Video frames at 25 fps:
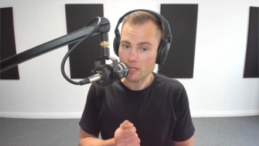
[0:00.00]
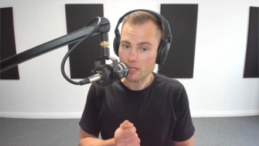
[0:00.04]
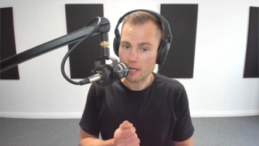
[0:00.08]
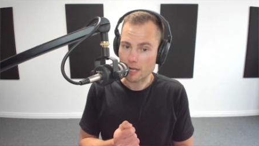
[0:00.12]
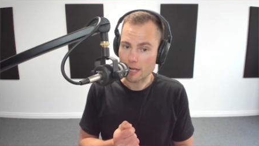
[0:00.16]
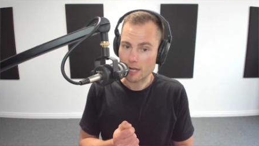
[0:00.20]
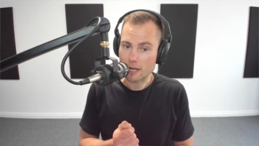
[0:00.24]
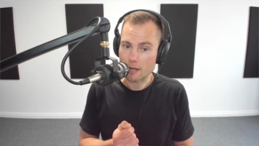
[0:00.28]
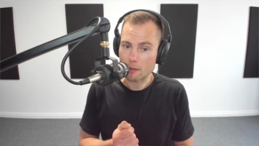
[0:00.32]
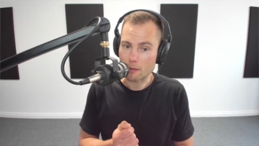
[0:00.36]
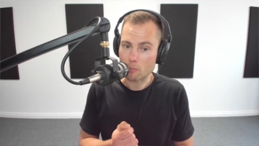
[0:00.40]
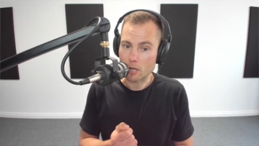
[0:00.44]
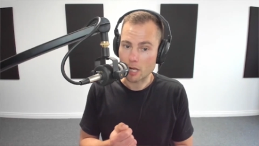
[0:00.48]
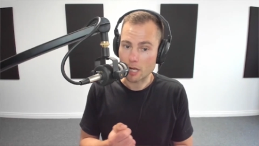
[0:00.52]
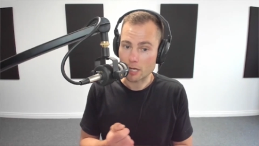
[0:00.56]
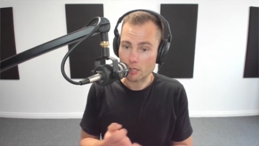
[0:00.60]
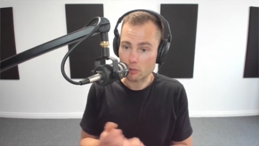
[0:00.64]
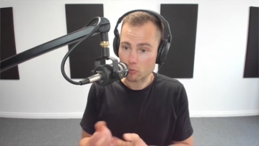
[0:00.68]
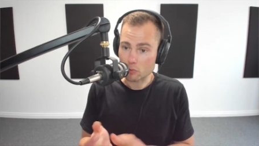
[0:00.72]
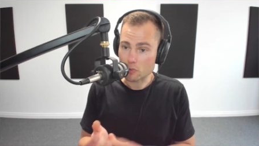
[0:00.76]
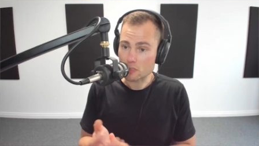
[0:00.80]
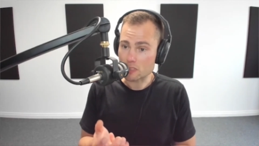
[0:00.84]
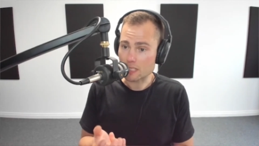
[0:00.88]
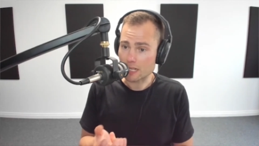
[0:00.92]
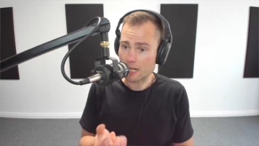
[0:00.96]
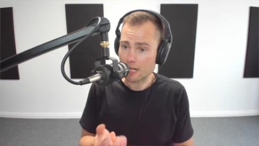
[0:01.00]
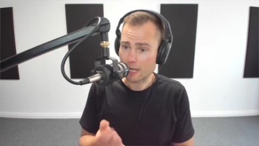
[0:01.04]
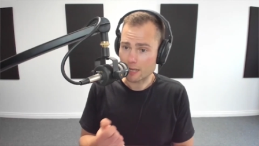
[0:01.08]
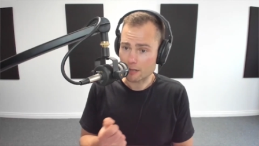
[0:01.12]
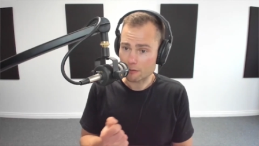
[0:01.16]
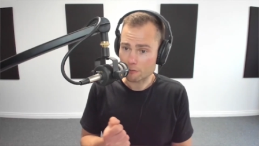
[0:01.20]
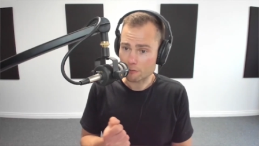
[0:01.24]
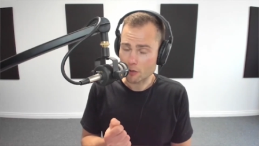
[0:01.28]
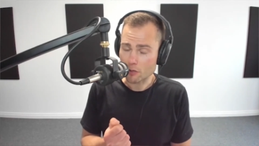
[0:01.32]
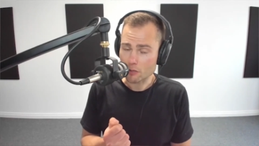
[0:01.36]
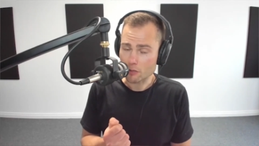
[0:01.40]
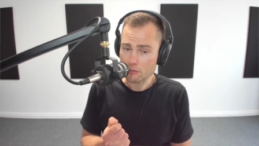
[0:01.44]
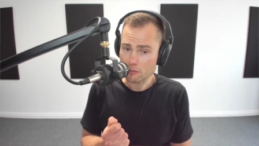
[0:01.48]
Um, a good set of
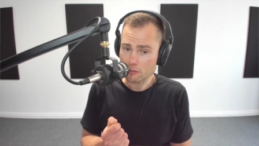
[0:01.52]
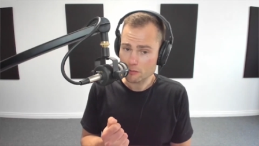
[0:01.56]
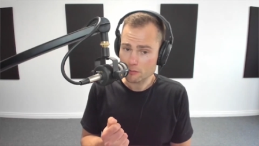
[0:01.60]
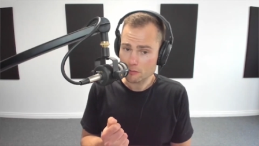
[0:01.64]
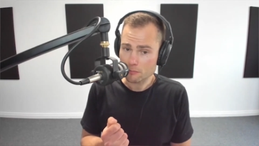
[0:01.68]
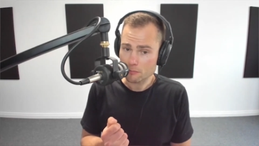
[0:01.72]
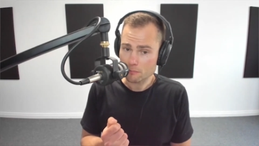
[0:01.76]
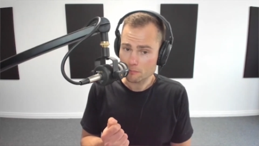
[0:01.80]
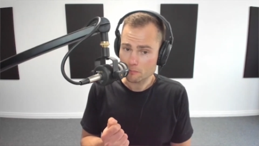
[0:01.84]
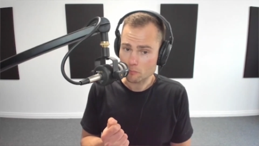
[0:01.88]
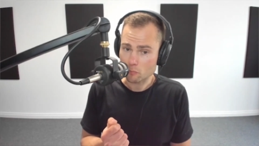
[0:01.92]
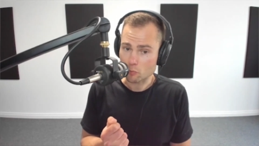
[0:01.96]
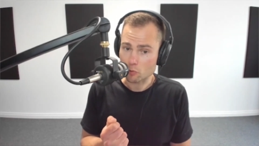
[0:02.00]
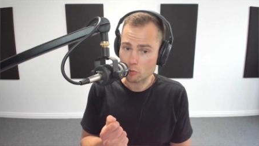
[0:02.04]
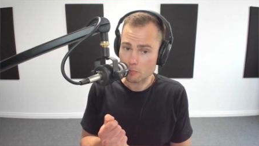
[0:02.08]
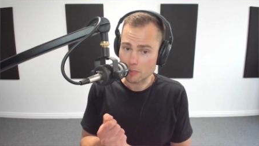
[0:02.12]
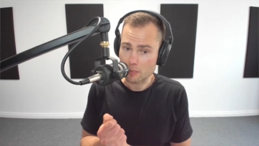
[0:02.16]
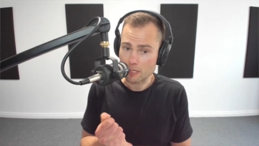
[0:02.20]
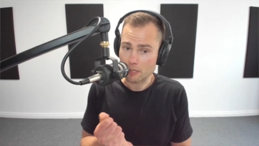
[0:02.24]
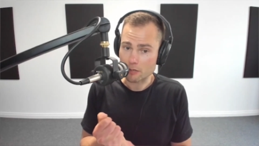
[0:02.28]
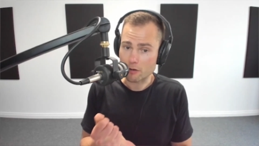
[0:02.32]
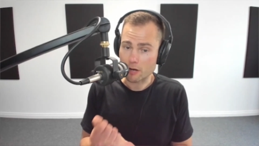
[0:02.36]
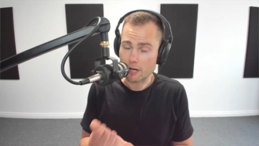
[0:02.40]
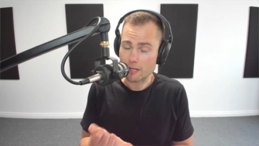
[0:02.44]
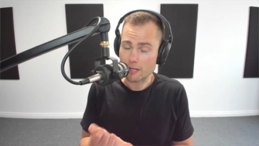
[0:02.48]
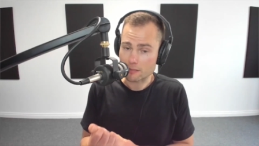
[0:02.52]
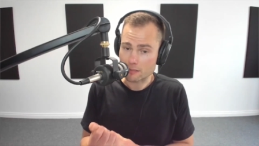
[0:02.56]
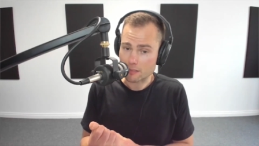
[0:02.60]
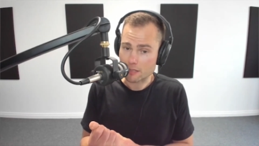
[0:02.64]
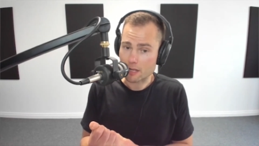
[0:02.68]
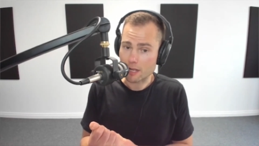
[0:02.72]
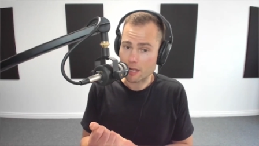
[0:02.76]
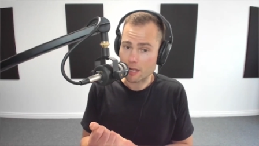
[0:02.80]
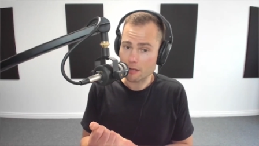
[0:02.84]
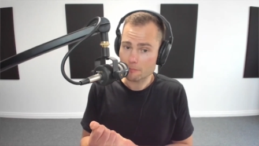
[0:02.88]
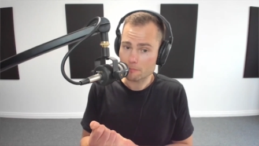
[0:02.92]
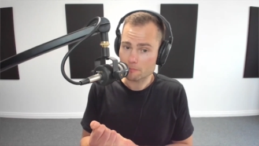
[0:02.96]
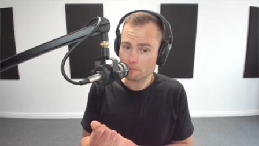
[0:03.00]
headphones would be a great start